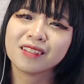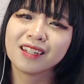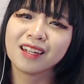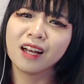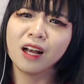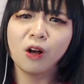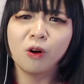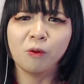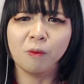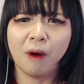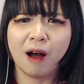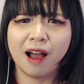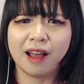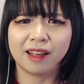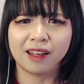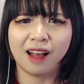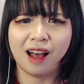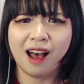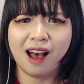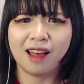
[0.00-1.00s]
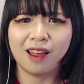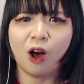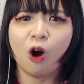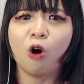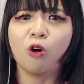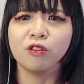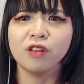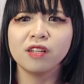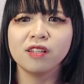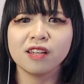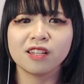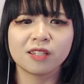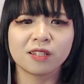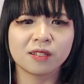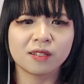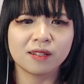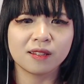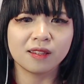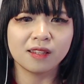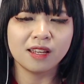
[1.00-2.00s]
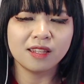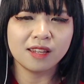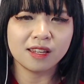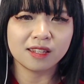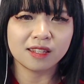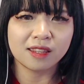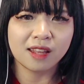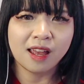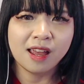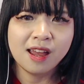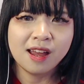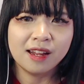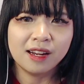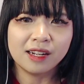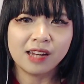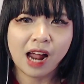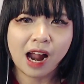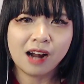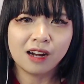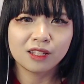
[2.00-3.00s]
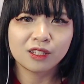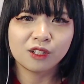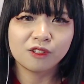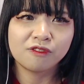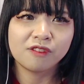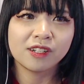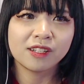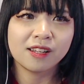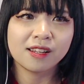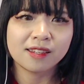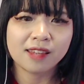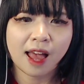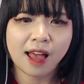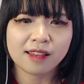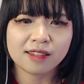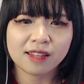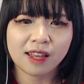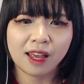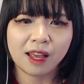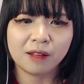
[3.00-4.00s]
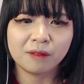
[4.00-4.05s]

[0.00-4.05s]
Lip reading: Oh my God. Oh, this is Naruto versus Sasuke.